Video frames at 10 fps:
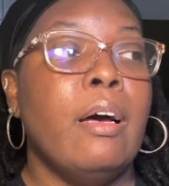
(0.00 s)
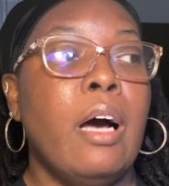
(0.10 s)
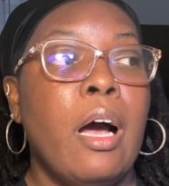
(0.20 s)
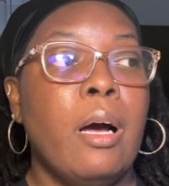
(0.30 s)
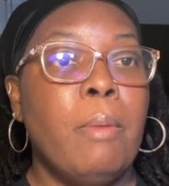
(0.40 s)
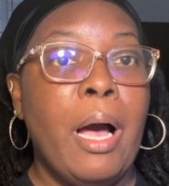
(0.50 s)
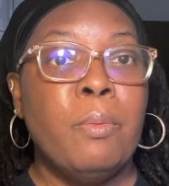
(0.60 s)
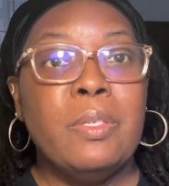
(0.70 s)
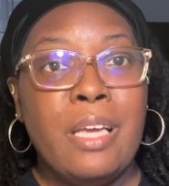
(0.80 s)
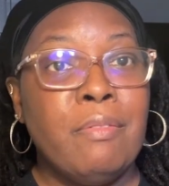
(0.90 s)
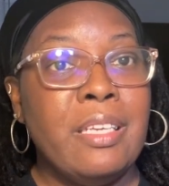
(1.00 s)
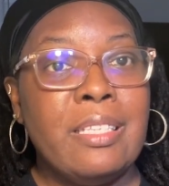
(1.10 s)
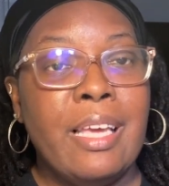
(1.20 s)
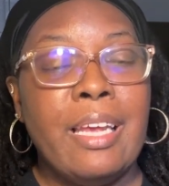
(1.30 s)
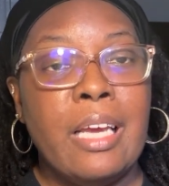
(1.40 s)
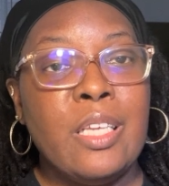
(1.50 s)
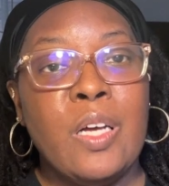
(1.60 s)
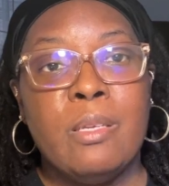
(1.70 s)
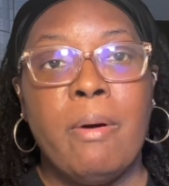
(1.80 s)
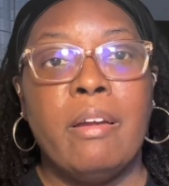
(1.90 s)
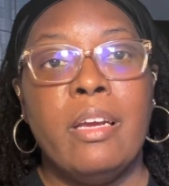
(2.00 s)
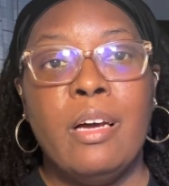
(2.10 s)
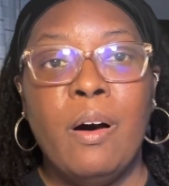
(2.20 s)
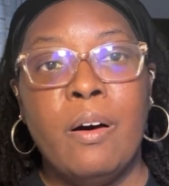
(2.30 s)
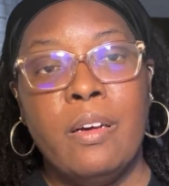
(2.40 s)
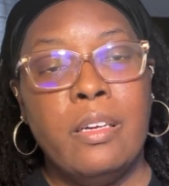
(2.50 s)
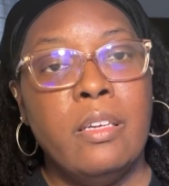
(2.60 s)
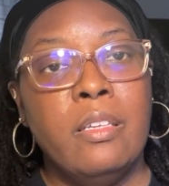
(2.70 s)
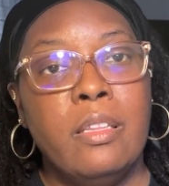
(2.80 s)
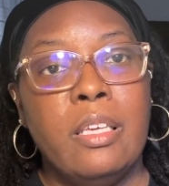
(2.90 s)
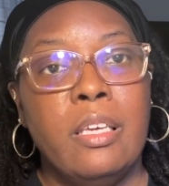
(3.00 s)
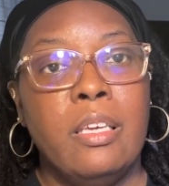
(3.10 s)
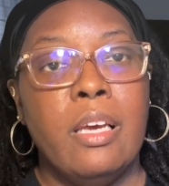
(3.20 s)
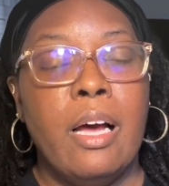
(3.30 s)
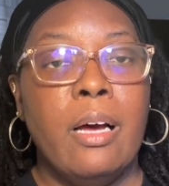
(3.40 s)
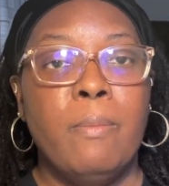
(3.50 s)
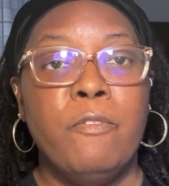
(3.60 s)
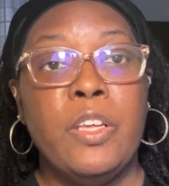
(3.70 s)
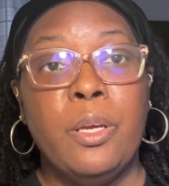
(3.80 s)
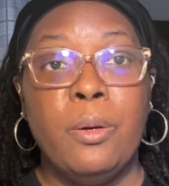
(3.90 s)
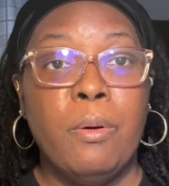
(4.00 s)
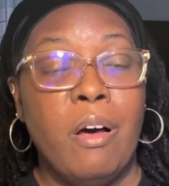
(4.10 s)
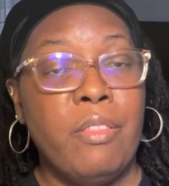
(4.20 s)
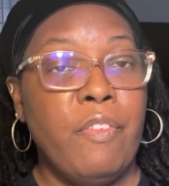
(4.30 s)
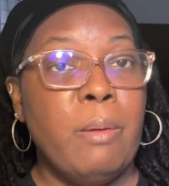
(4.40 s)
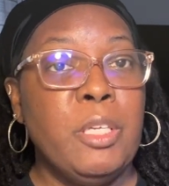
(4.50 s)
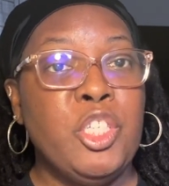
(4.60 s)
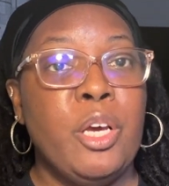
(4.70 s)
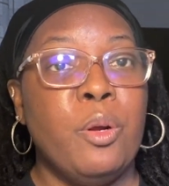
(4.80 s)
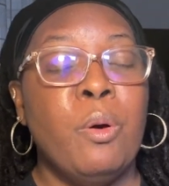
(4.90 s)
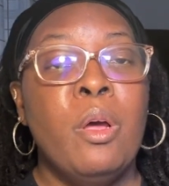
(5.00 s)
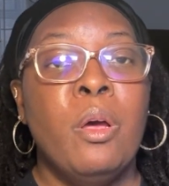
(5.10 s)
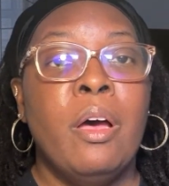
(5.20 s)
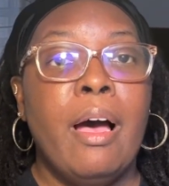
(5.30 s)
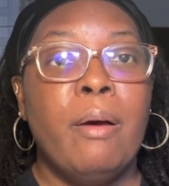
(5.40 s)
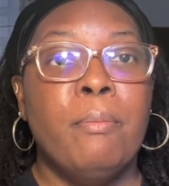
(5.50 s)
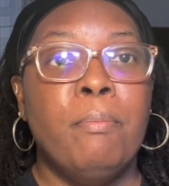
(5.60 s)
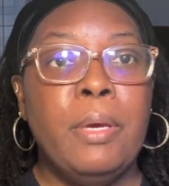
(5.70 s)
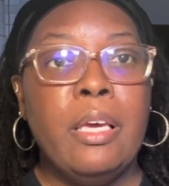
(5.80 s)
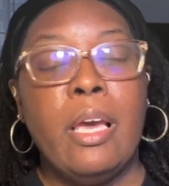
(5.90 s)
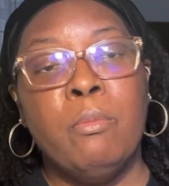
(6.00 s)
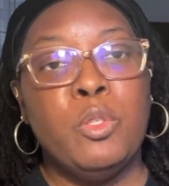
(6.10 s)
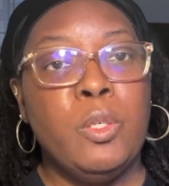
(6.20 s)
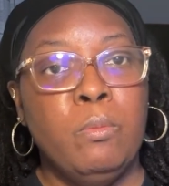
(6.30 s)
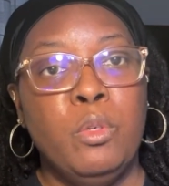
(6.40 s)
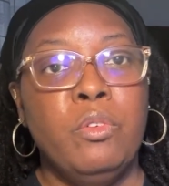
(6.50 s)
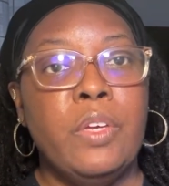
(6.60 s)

Um, I will definitely say, and I talked about it on the um, video on the family channel being able to move